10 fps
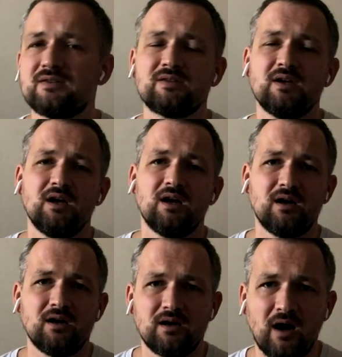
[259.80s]
days,
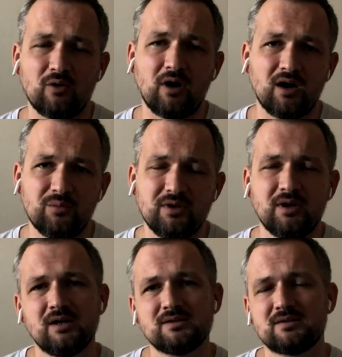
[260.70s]
our
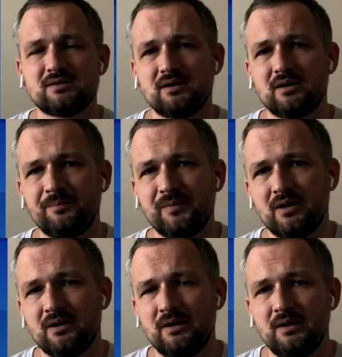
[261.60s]
army has
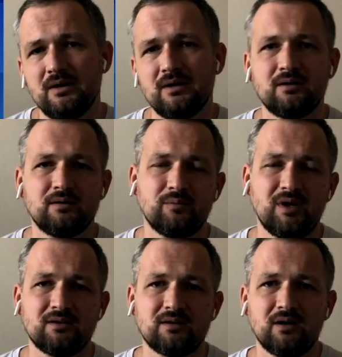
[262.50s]
um, uh,
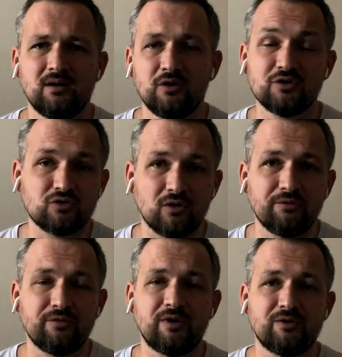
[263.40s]
made uh, lots
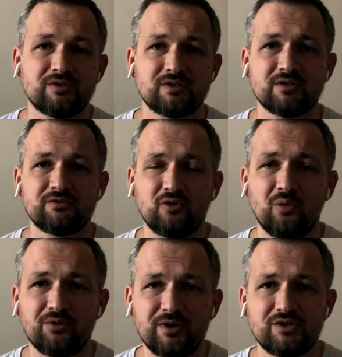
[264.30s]
of very
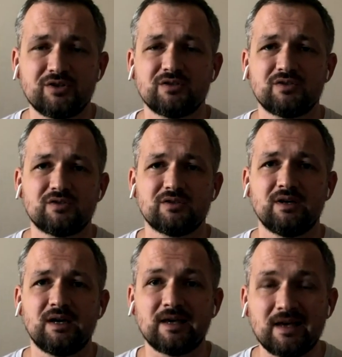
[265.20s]
successful operations
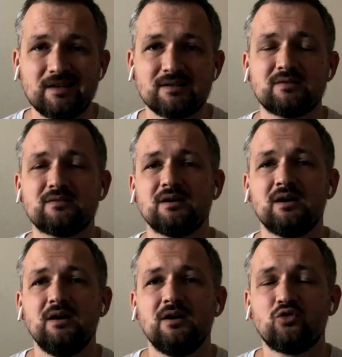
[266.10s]
uh, against
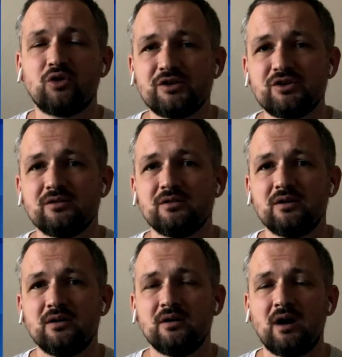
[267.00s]

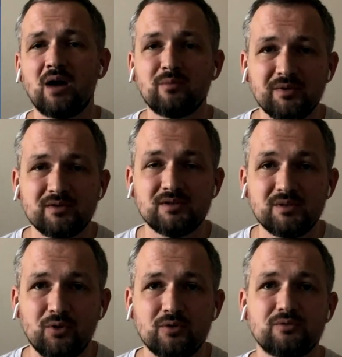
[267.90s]
Russian armament
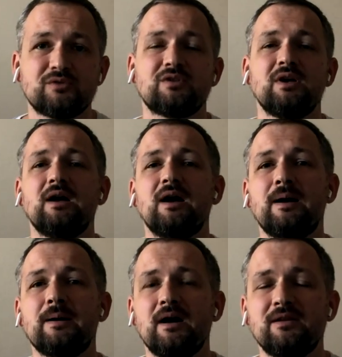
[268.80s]
depots
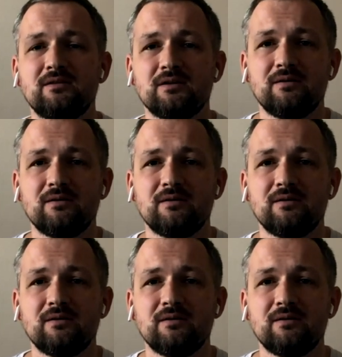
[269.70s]
and